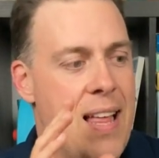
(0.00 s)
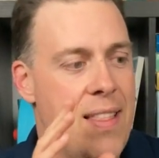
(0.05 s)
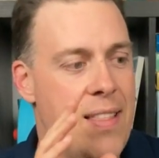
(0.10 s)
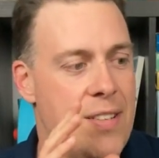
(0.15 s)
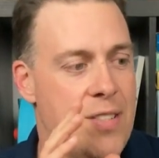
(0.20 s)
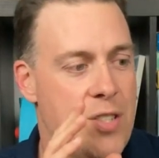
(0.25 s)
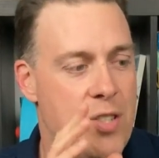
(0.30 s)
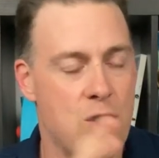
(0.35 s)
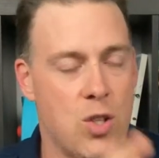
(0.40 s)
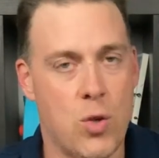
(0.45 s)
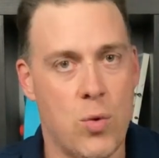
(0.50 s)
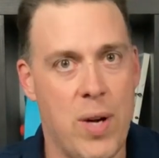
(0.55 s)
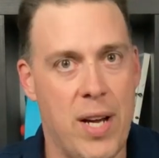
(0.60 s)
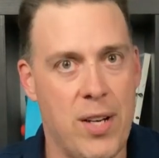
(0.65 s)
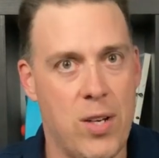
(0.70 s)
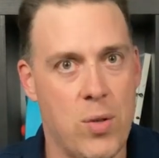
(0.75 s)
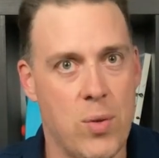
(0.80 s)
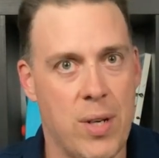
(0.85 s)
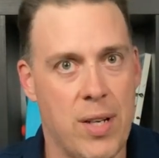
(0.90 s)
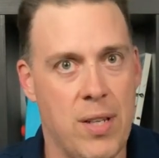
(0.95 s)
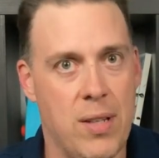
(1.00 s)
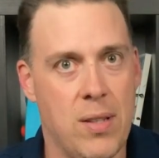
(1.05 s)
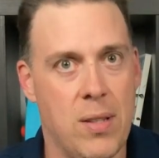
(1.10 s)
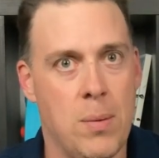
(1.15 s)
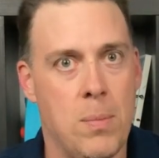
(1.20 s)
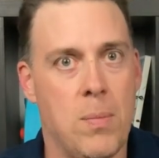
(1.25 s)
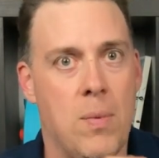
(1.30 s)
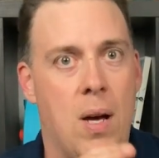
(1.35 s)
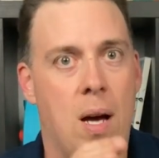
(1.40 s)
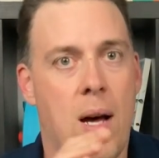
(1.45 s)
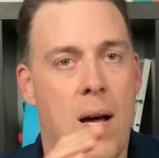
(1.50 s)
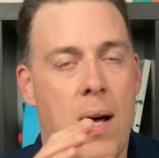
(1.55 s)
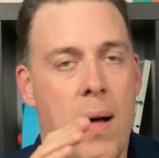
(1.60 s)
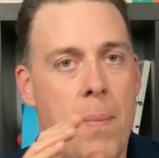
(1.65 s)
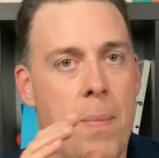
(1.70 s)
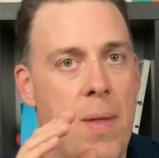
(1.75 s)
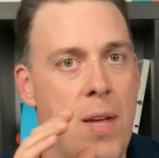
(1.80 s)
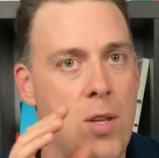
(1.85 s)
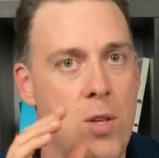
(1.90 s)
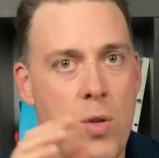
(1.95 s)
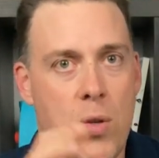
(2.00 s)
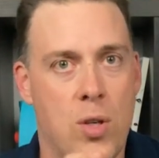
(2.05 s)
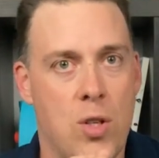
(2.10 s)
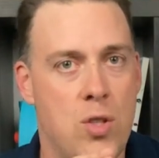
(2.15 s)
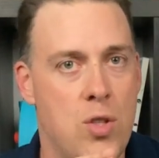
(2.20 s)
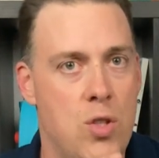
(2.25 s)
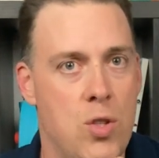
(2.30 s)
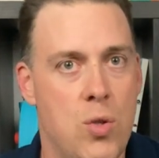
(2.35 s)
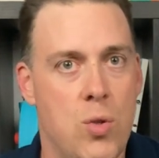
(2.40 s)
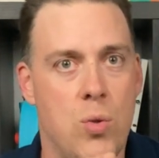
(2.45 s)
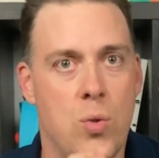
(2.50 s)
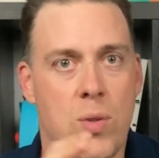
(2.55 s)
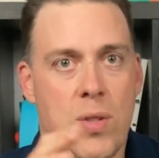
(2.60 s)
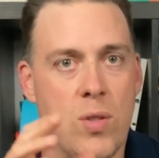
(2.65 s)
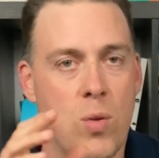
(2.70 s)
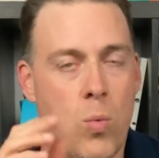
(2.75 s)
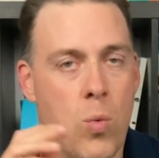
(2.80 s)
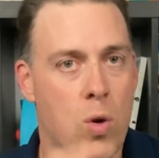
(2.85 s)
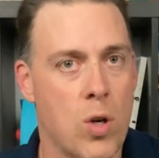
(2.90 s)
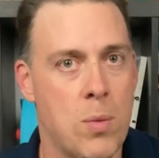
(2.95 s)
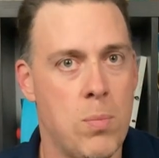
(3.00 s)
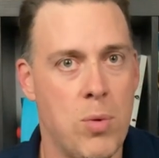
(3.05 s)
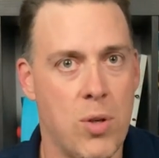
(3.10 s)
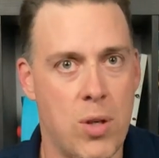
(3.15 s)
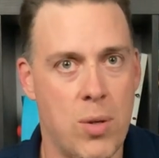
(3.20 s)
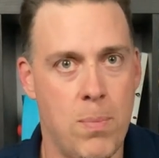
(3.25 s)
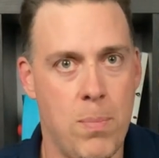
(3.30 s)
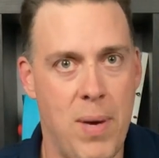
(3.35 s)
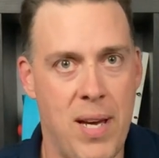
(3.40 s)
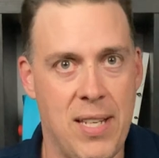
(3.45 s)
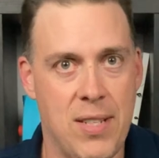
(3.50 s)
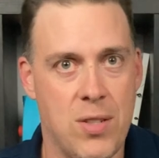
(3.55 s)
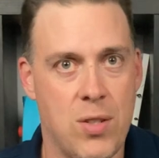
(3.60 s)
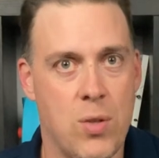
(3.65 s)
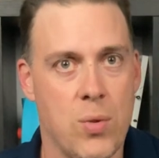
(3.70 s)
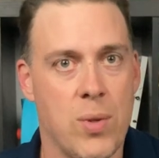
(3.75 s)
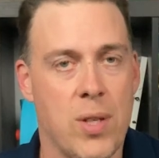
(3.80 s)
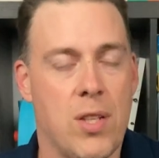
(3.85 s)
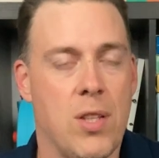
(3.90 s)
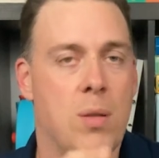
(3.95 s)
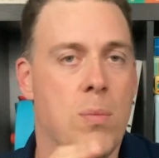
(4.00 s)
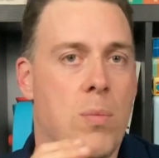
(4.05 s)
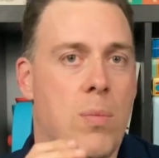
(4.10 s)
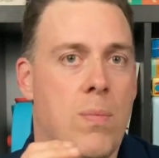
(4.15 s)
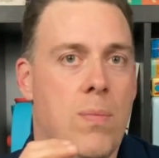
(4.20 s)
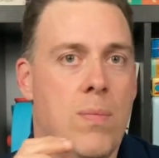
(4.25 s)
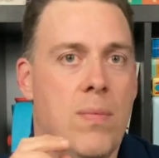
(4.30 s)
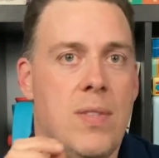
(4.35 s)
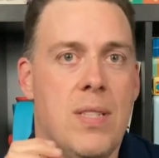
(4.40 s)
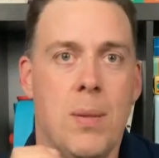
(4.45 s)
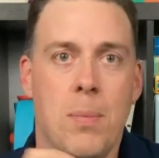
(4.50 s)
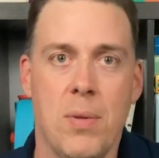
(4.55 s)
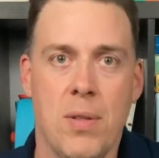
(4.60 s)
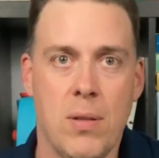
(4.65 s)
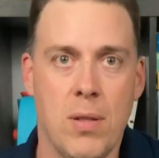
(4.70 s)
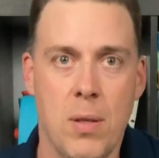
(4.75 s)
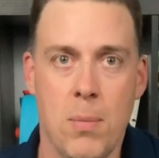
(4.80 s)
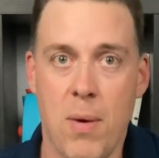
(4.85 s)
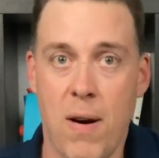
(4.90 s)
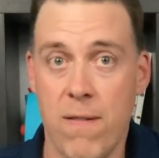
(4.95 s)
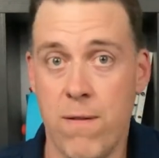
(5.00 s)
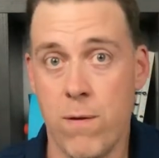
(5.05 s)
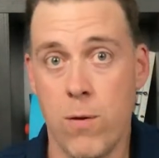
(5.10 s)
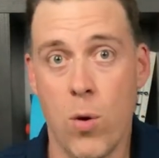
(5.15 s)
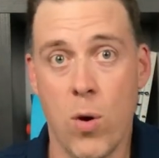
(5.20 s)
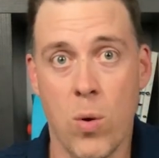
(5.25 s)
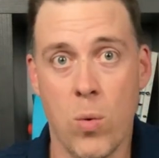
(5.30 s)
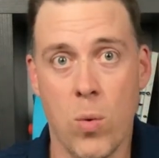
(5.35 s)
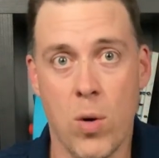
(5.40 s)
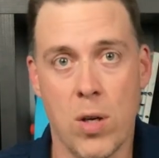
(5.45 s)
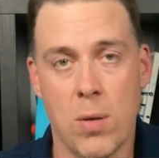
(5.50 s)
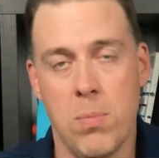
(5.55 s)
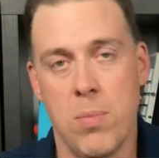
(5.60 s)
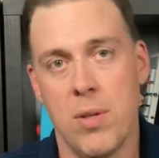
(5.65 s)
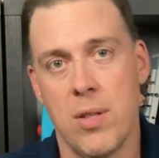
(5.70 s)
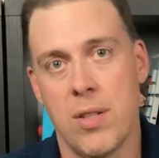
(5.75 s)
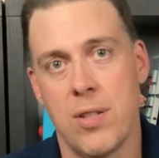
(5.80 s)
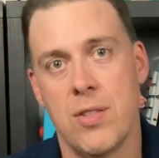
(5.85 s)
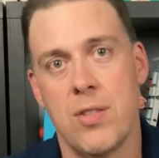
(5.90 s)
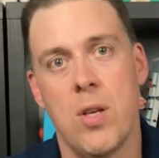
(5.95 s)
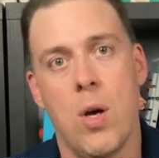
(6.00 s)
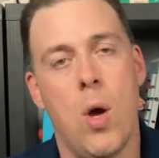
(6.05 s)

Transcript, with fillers: This is a great curriculum um, that you can do. It's a workbook-based curriculum, typically about four workbooks,